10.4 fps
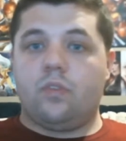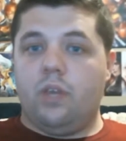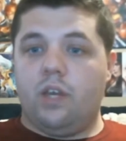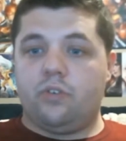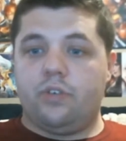
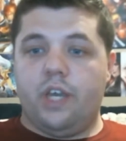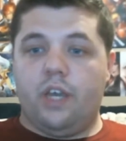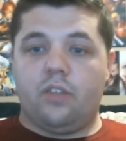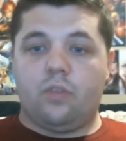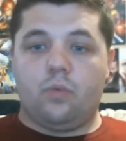
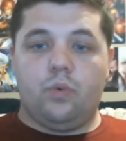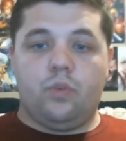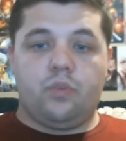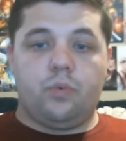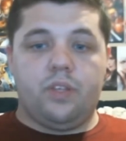yesterday through
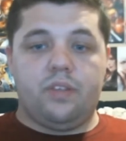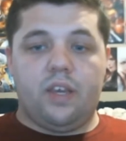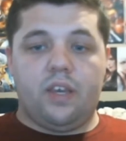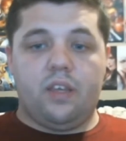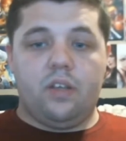the 22nd